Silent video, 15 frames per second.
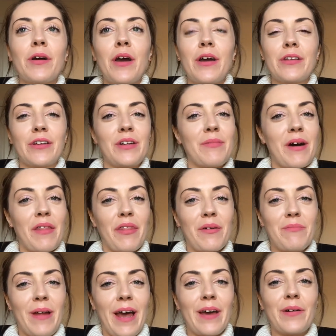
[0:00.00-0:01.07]
goes on about
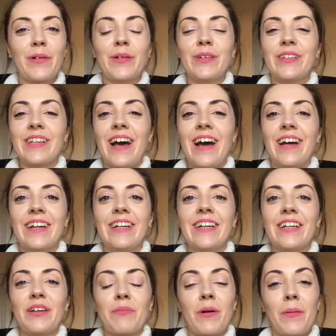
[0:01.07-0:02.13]
thumbnails and
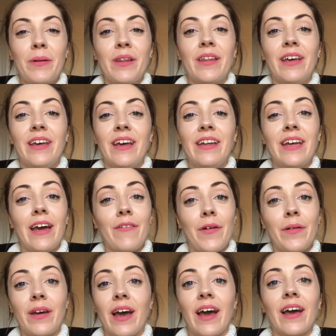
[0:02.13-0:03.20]
you're probably thinking, yeah,
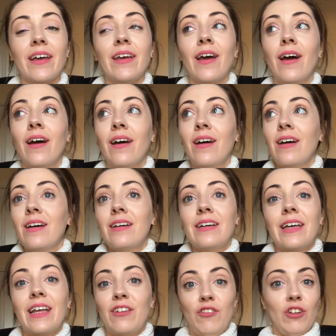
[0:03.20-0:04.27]
okay,
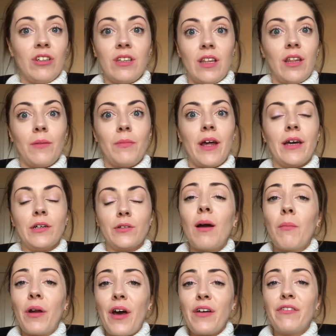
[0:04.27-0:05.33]
it's just a thumbnail.
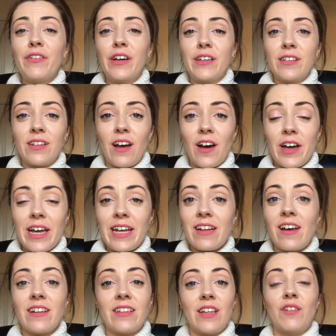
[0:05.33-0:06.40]
When I first started,
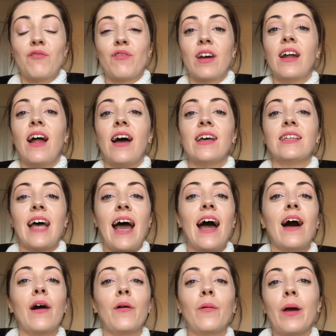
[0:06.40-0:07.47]
I didn't realise
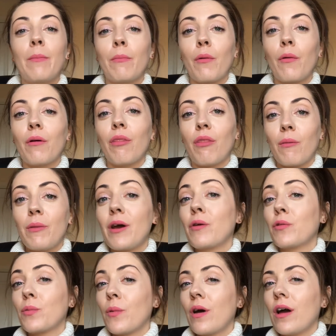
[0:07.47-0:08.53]
how important
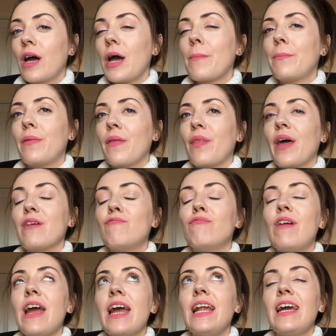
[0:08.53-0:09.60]
thumbnails were, but they
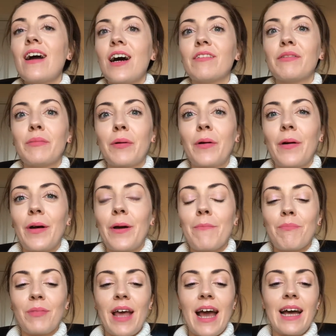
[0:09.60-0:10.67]
really are
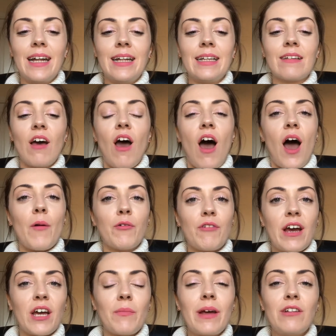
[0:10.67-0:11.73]
important, and I would
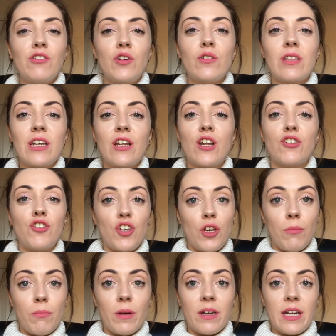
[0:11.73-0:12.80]
recommend using
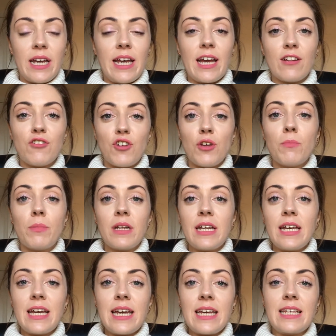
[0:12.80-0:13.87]
Tubebuddy.
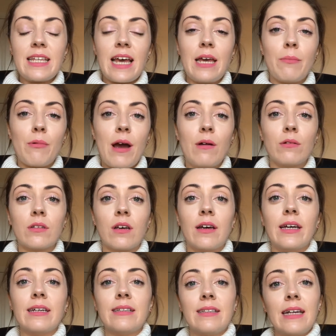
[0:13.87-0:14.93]
Tubebuddy is a browser
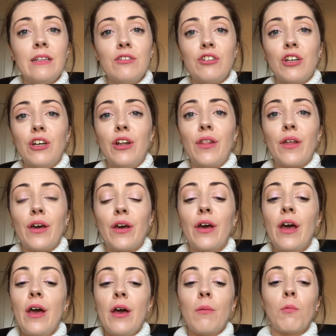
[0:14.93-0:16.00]
extension that
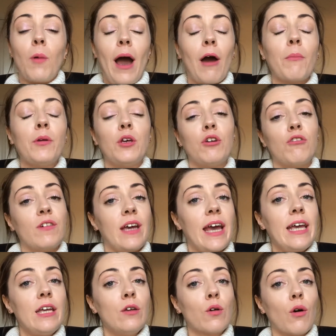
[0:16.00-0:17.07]
will help you
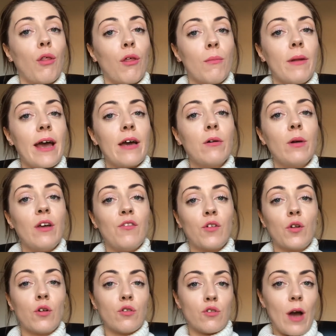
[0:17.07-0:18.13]
create your thumbnail if you're
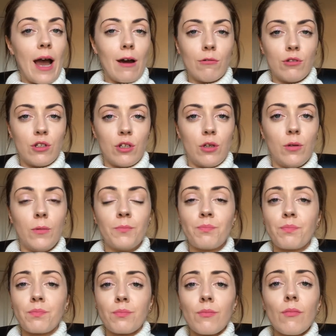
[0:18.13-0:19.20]
not sure how to
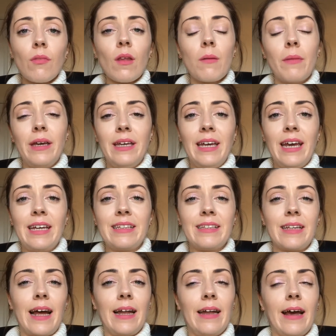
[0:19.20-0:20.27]
make it
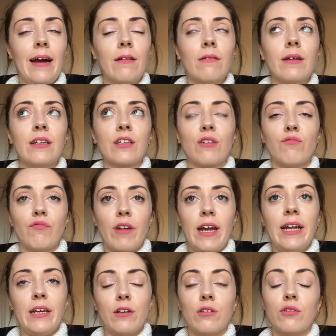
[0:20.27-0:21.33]
stand out. It's a
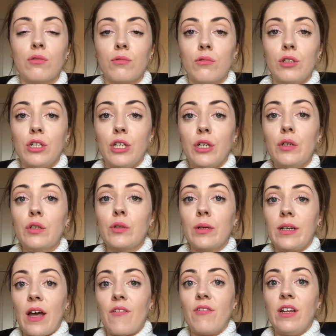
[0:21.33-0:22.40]
really good tool to use, so I
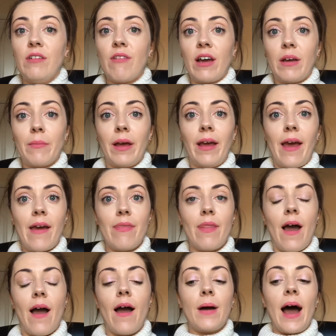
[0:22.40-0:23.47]
definitely recommend getting
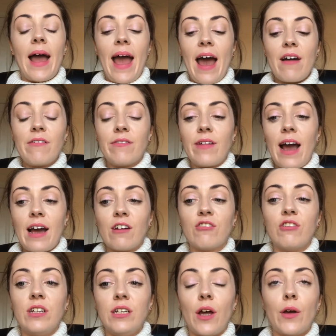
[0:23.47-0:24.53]
that. I have
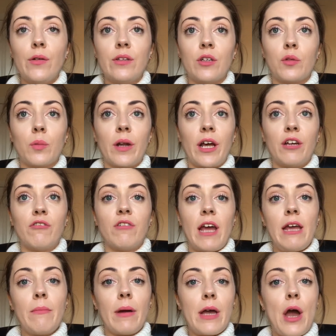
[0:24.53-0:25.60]
actually noticed when I
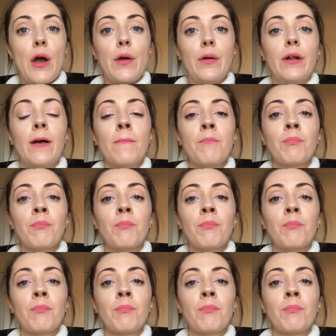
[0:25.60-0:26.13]
create my own